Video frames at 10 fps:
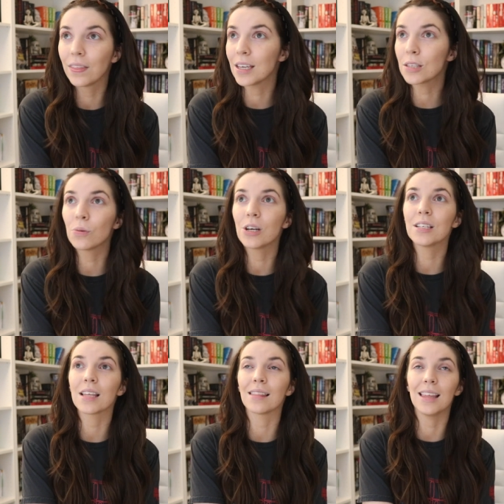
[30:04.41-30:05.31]
This
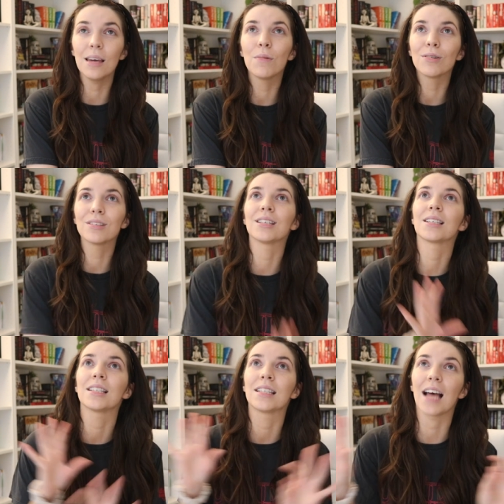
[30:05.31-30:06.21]
was the most
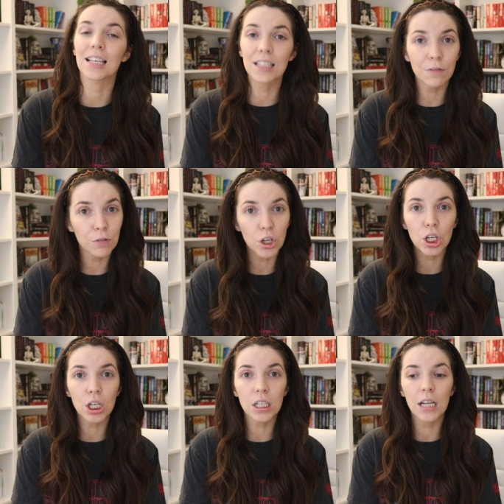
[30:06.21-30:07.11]

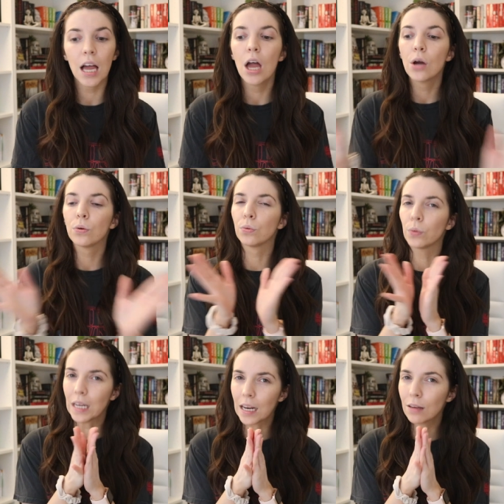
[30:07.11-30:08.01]
successful
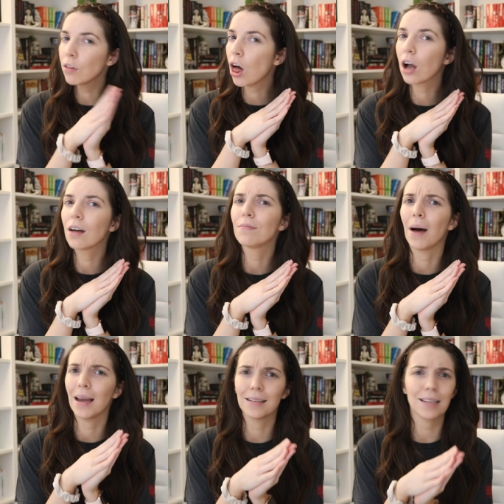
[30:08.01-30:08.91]
reading vlog of
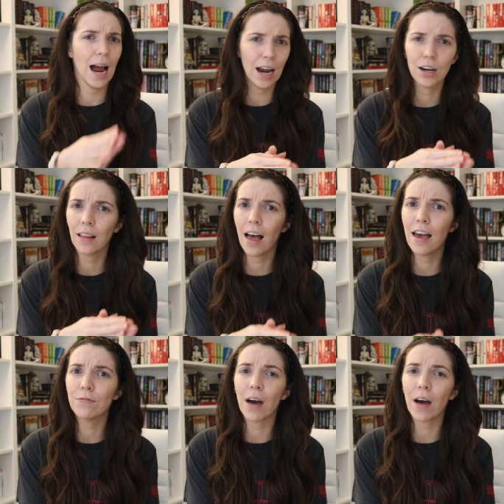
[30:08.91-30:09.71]
my entire life.